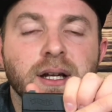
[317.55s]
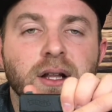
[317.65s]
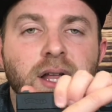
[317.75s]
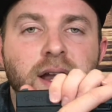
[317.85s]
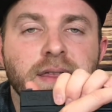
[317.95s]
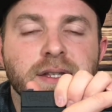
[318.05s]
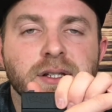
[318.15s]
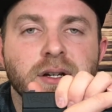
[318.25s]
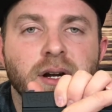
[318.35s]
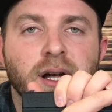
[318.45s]
A lot of these
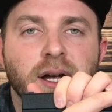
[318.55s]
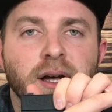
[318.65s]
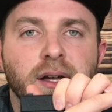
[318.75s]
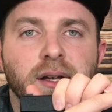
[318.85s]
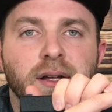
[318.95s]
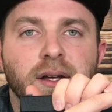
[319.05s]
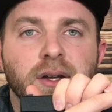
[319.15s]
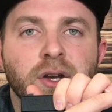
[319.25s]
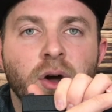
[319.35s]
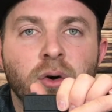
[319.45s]
are
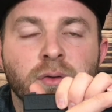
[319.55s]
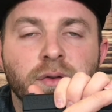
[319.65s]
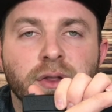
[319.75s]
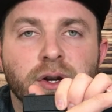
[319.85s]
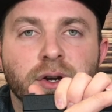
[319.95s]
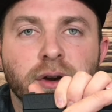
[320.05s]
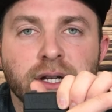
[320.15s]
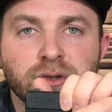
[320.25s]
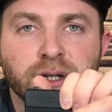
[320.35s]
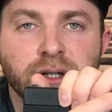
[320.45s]
known for their
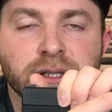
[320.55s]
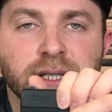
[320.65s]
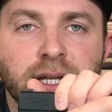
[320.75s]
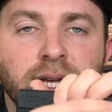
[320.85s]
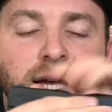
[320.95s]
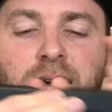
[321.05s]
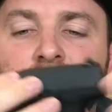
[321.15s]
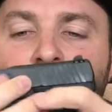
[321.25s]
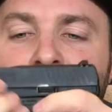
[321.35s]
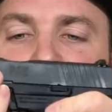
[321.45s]
great triggers,
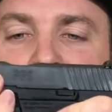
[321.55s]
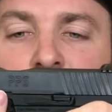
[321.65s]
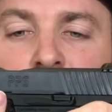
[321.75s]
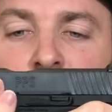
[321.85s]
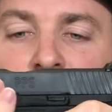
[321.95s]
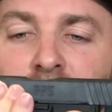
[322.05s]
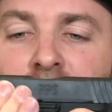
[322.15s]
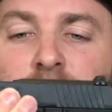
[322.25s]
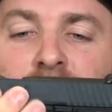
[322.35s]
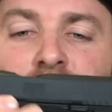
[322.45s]
and so
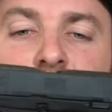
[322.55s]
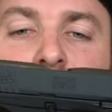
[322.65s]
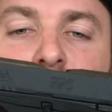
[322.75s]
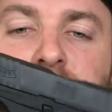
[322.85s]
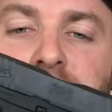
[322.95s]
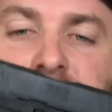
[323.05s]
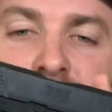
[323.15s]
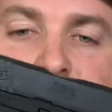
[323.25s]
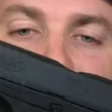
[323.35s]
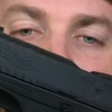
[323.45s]
I would have to agree that
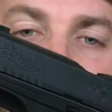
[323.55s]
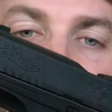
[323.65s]
this one's pretty